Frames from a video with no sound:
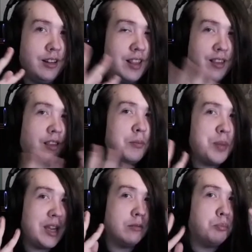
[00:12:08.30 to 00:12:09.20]
This isn't
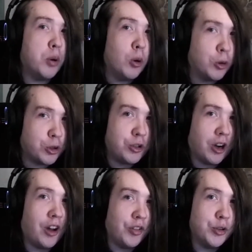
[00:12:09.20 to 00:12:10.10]
being pushed
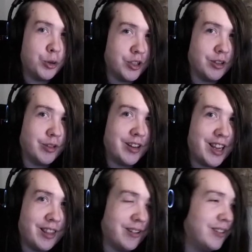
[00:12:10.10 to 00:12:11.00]
onto children
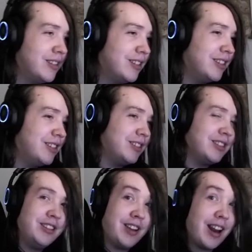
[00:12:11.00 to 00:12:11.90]
either.
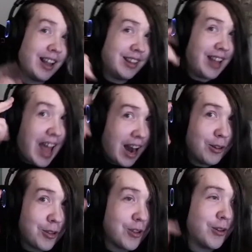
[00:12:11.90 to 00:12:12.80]
You gotta get that
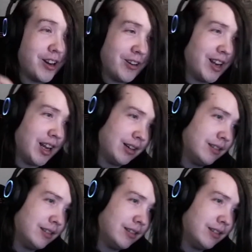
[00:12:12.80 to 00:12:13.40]
also in your head.